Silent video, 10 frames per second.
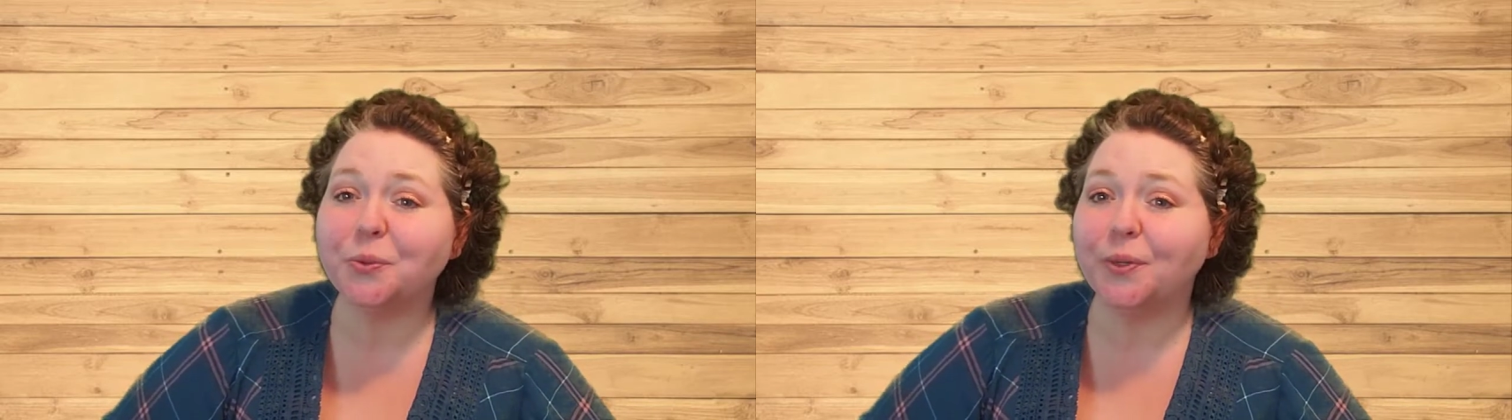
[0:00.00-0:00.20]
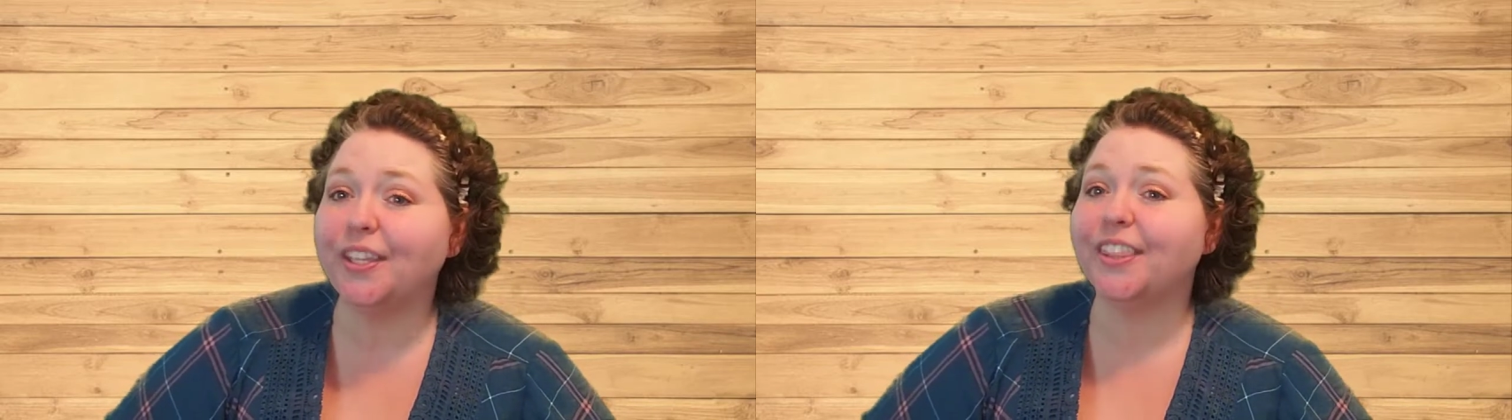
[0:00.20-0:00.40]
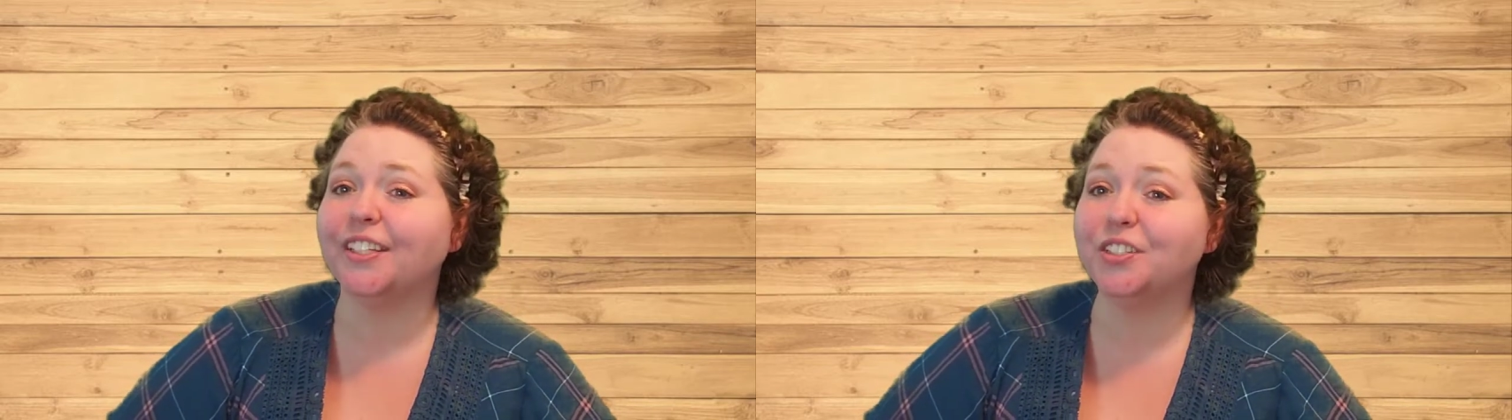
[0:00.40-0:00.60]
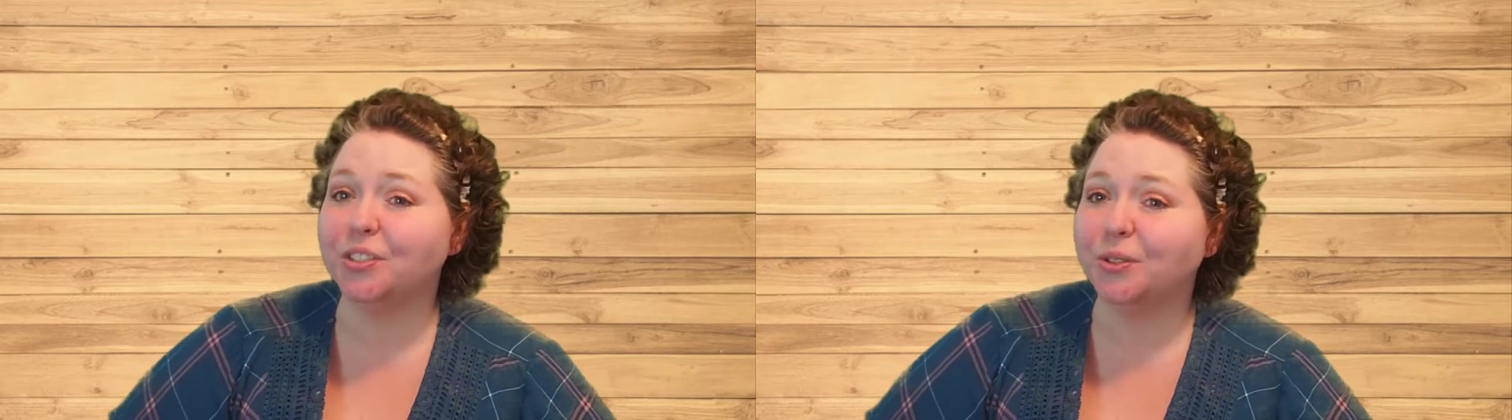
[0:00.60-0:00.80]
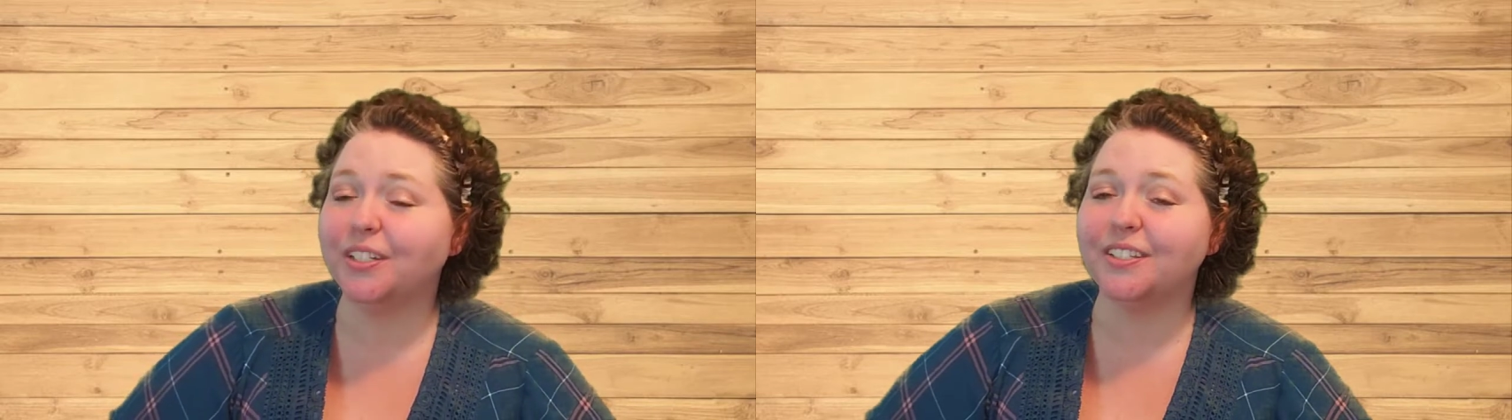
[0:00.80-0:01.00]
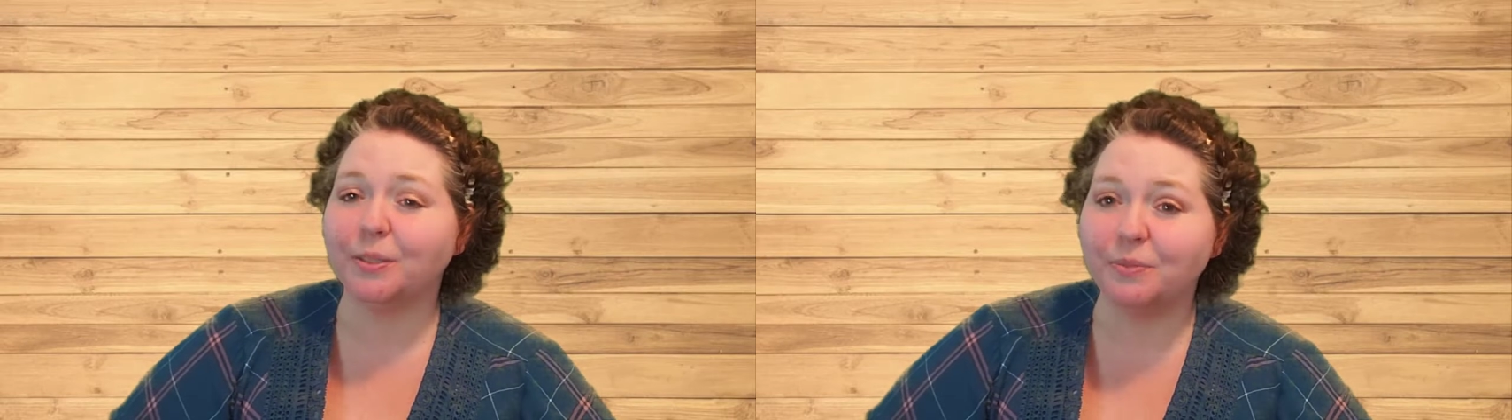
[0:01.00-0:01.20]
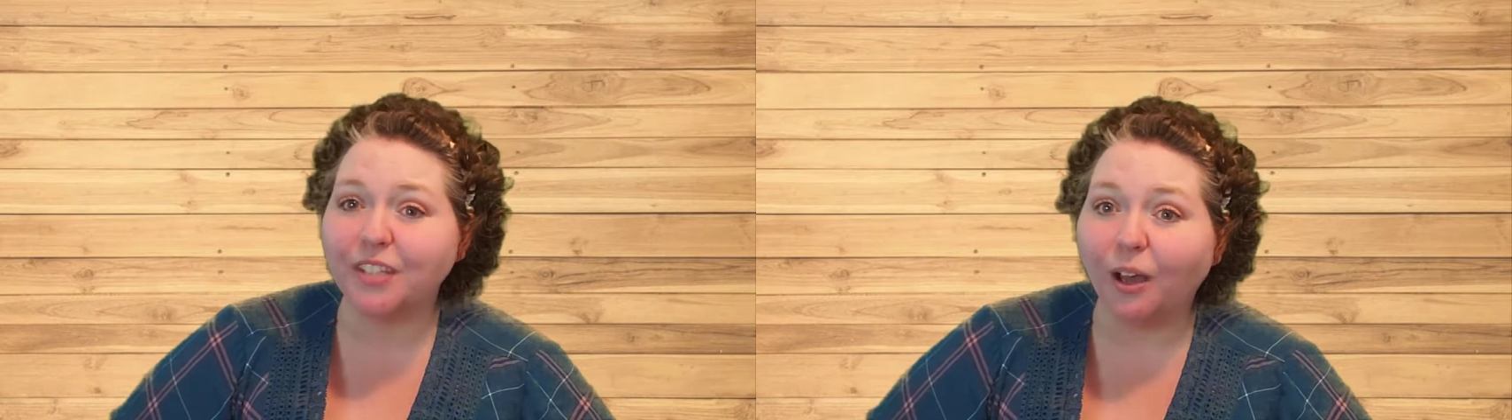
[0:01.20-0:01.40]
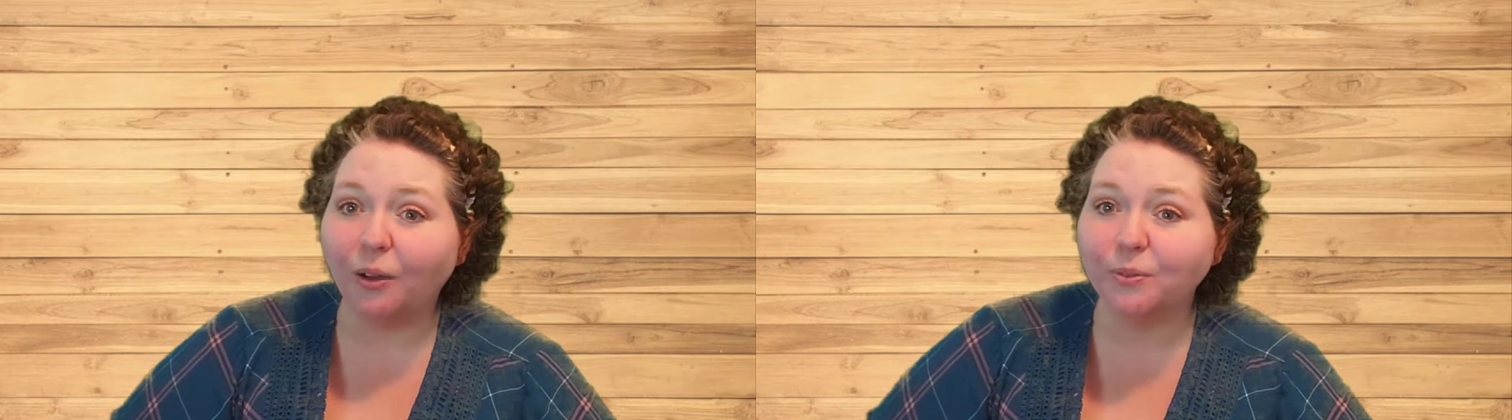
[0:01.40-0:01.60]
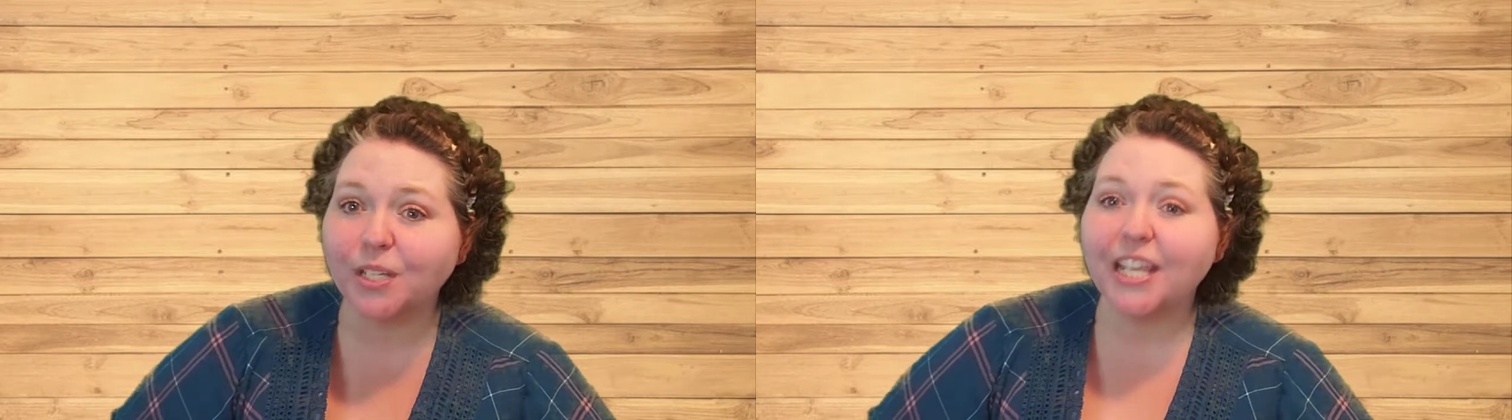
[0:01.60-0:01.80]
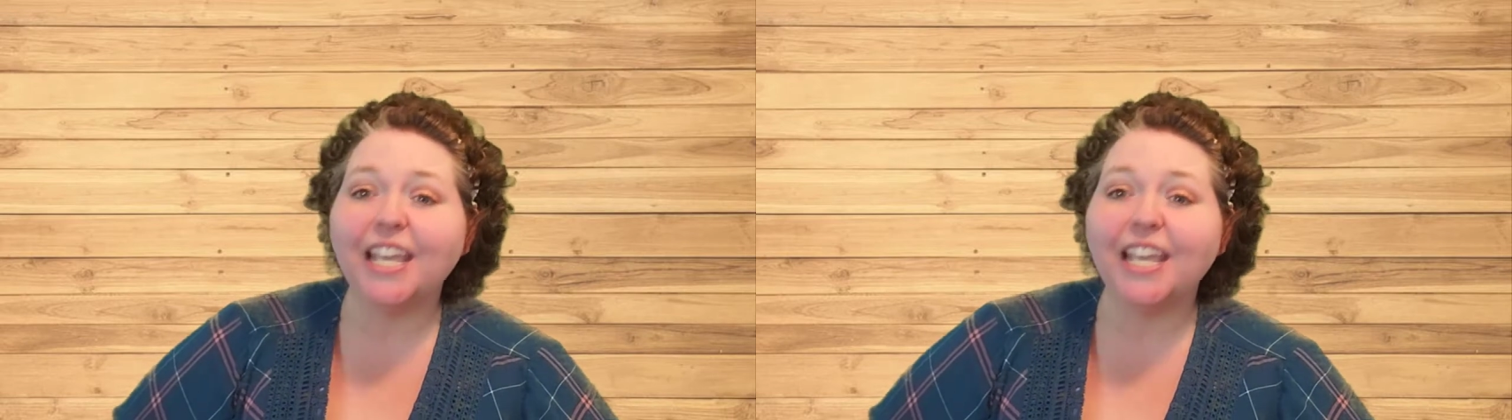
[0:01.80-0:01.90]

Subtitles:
with the students themselves